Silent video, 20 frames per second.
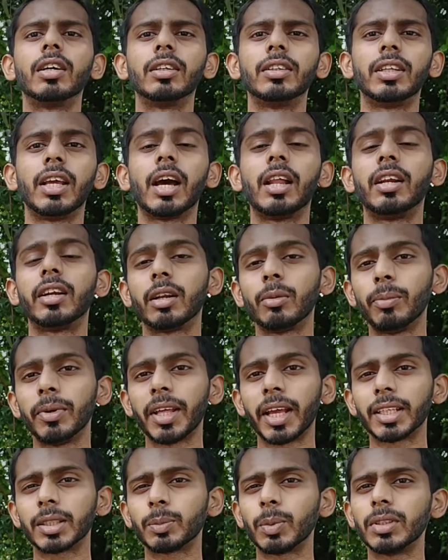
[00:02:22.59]
They are a little bit
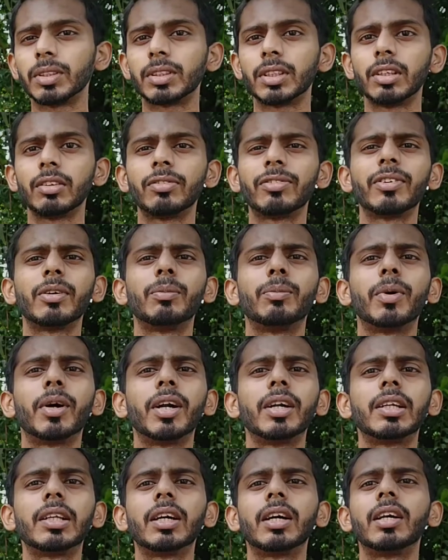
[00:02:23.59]
expensive,
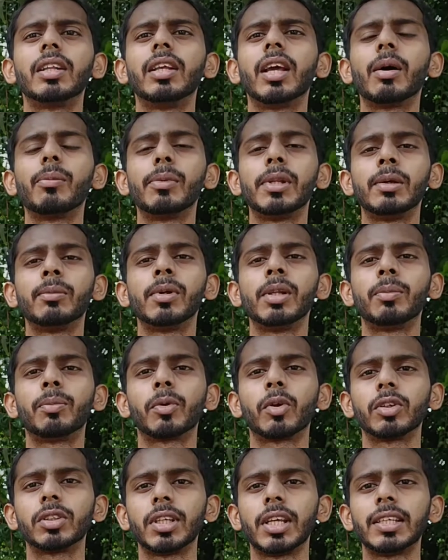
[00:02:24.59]
but they are minimally
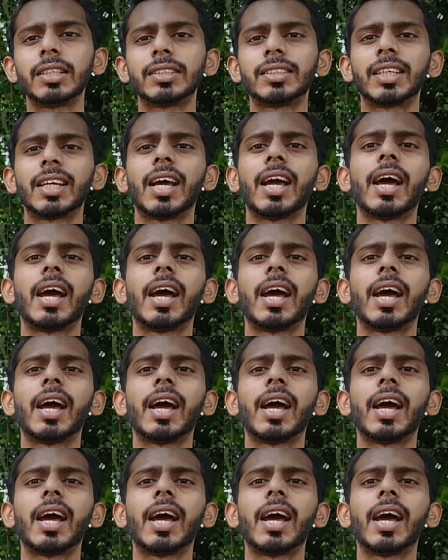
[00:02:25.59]
processed.